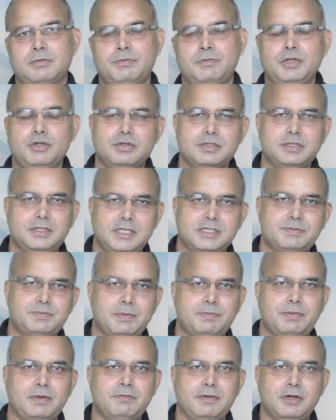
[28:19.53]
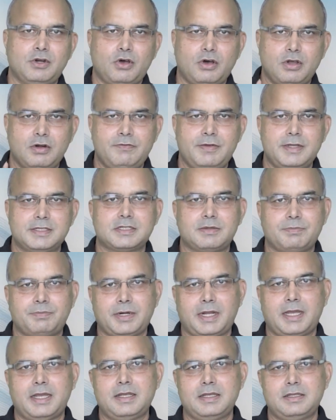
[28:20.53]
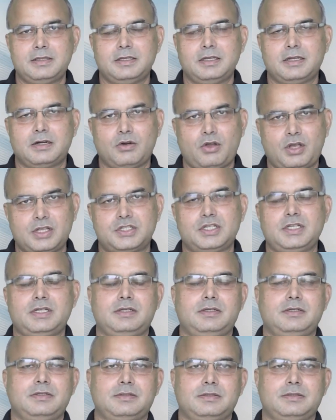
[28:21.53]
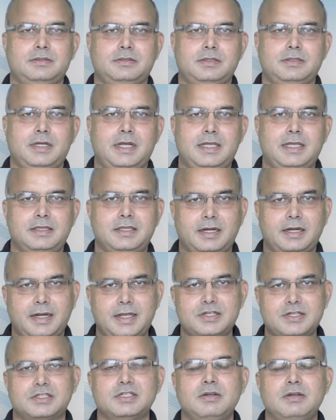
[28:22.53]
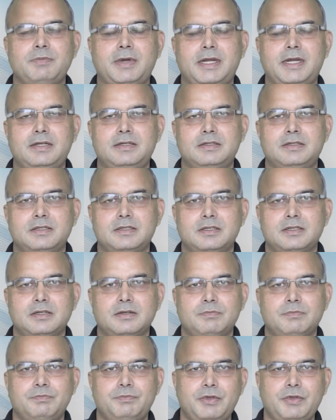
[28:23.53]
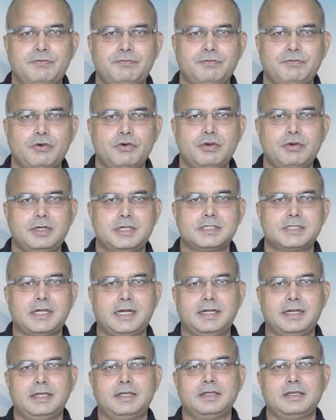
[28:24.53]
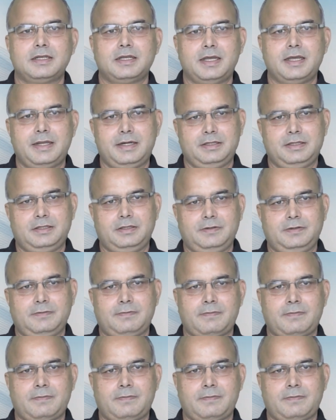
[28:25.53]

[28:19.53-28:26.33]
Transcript: because these people will always apply their logic and their rational mind before deciding anything.